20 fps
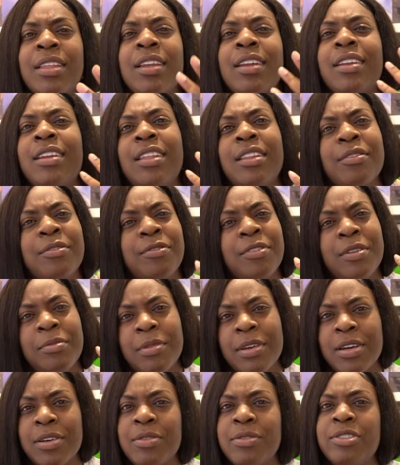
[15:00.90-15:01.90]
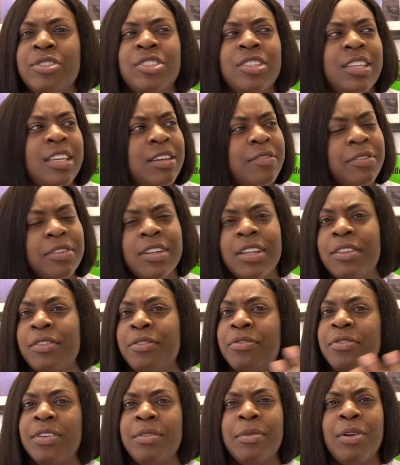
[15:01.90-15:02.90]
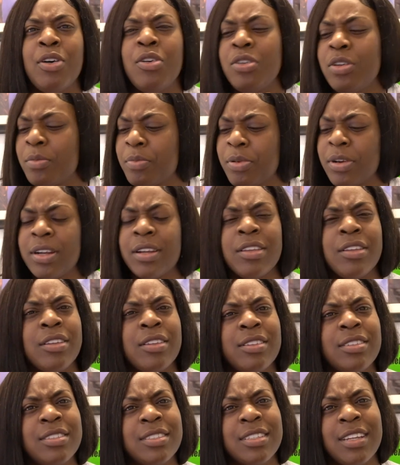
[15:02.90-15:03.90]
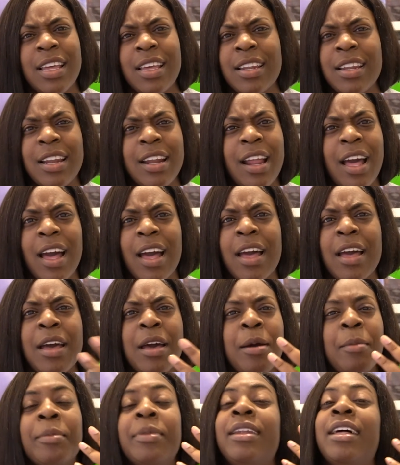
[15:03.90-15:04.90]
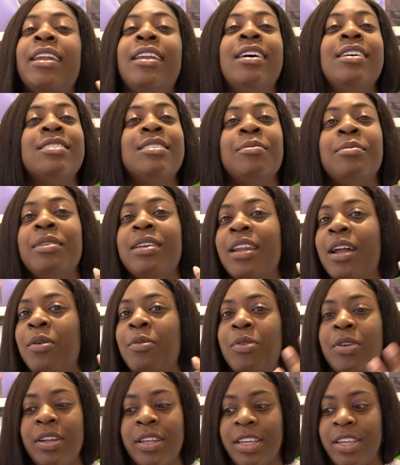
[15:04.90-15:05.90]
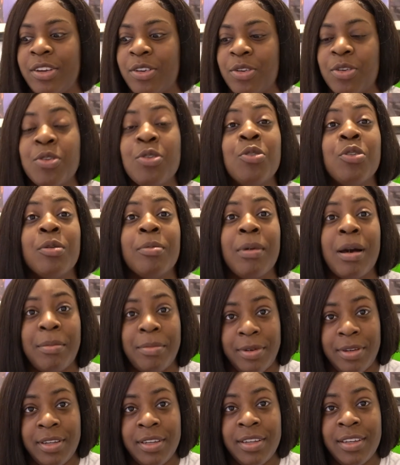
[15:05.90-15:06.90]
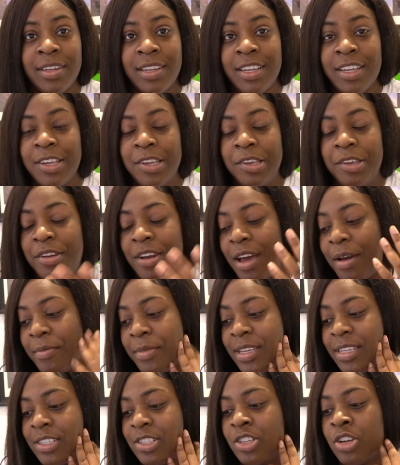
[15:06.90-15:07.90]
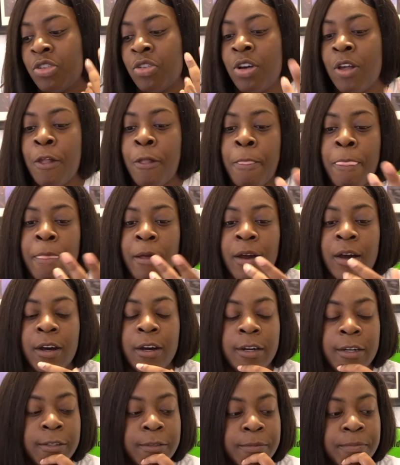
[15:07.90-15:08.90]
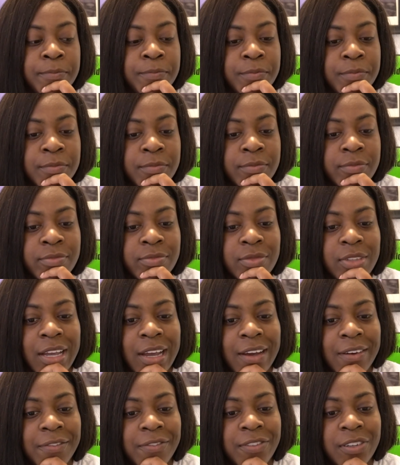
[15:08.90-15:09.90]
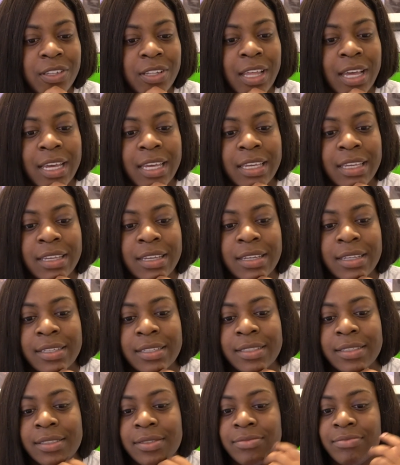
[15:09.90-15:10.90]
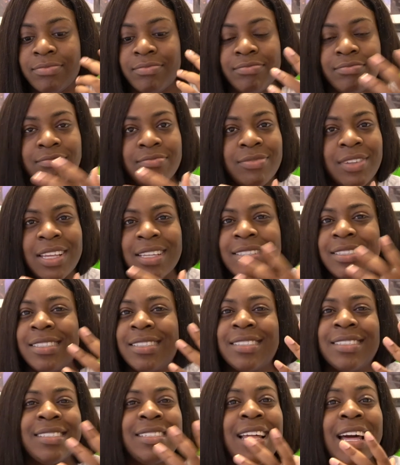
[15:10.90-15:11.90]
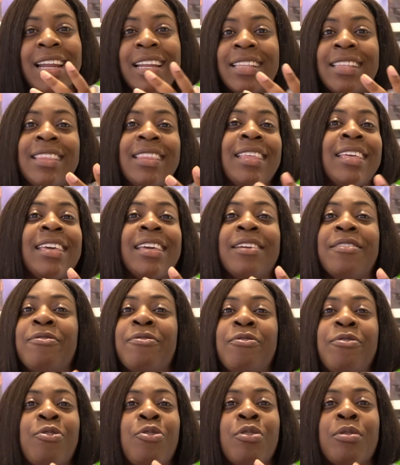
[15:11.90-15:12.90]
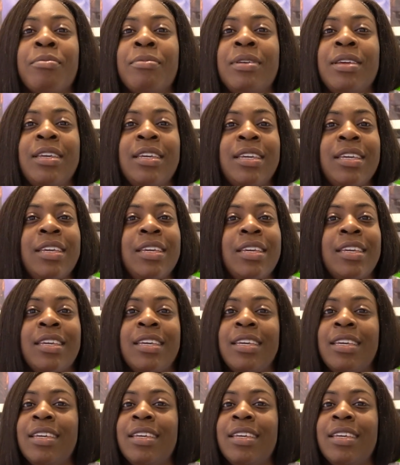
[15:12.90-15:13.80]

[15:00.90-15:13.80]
that another female should give another female. Oh, you're pretty. But that doesn't mean I want your cuda mama. You know what I mean? So, I feel like that's just not a thing for me.